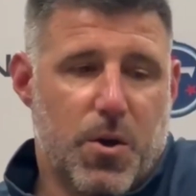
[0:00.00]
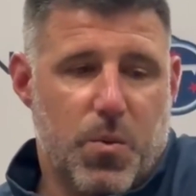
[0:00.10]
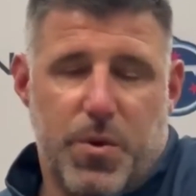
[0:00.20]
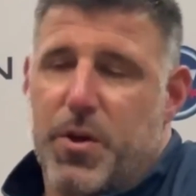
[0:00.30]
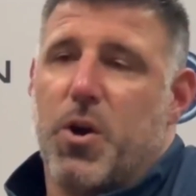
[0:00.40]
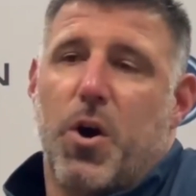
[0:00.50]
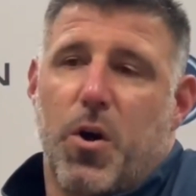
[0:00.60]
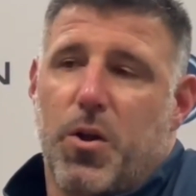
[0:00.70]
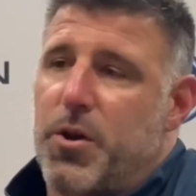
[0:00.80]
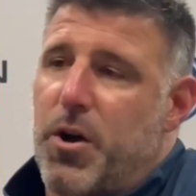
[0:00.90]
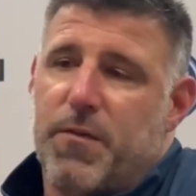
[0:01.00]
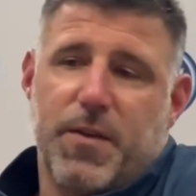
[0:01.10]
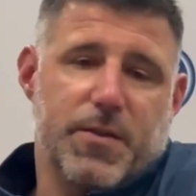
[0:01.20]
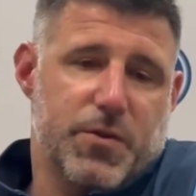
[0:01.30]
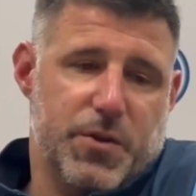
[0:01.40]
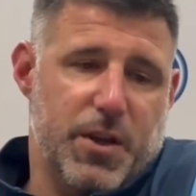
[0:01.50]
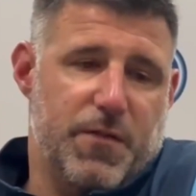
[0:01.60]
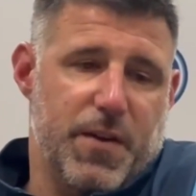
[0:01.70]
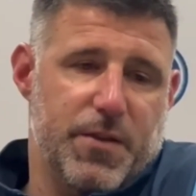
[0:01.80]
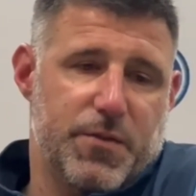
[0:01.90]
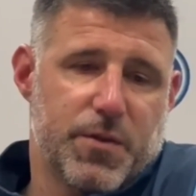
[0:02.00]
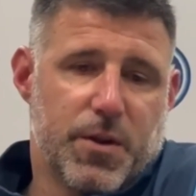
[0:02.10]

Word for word: with a call on offense or defense